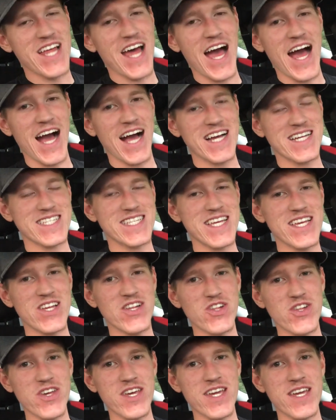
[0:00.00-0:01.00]
Oxi
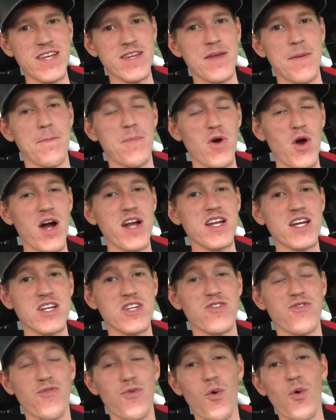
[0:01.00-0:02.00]
Clean
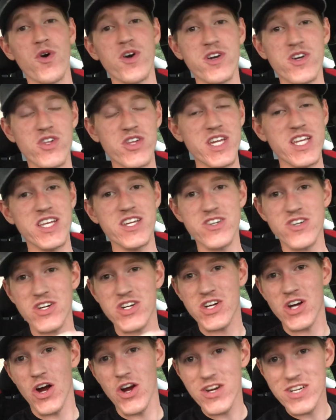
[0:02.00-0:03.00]
product for cleaning your
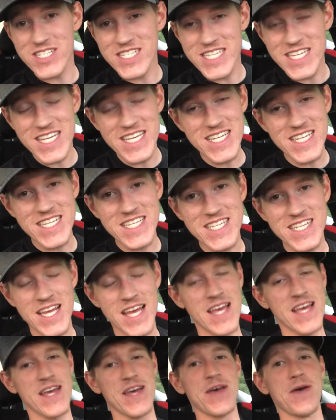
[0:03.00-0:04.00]
car seats?
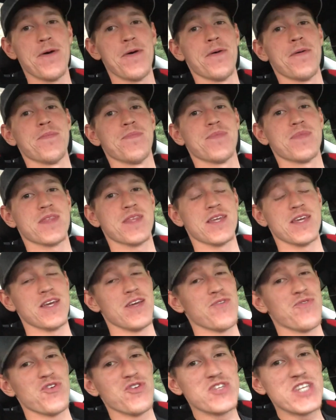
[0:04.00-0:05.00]

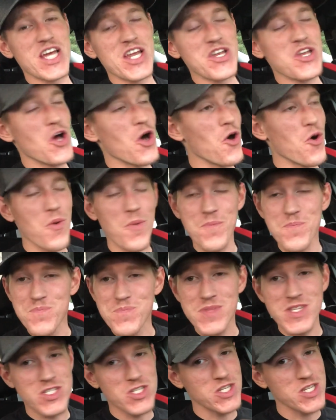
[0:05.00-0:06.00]
If you said no,
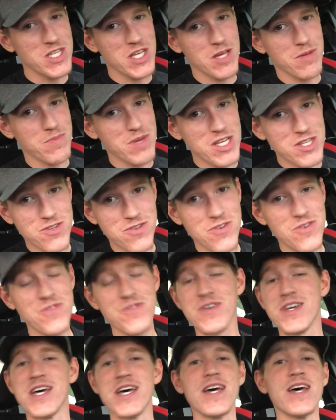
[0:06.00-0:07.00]
just like myself,
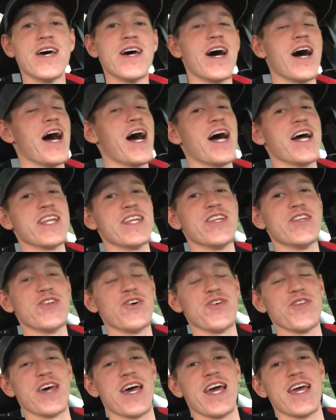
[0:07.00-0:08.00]
I didn't
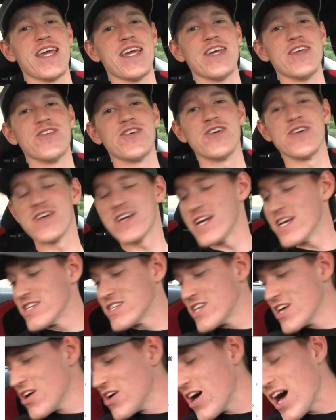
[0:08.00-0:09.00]
know that either
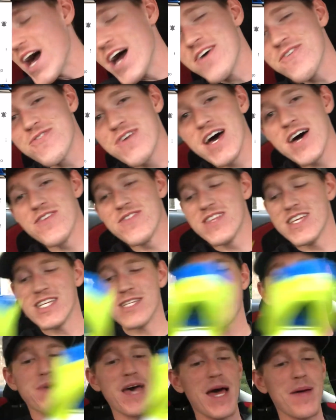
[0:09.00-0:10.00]
until I found
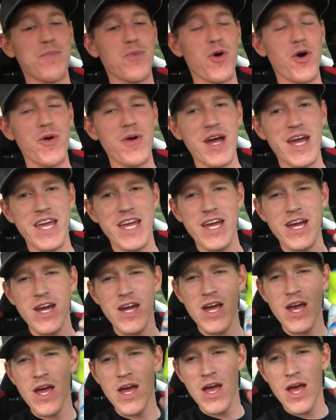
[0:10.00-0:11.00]
this bad boy right
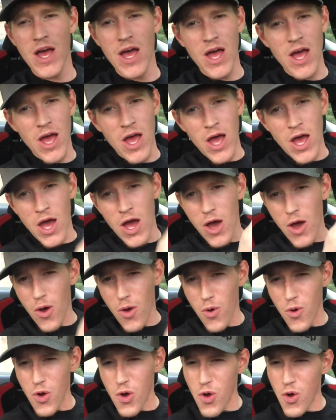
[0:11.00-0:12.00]
here.
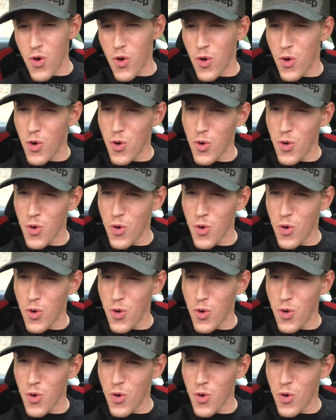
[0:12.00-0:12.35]
Ooh!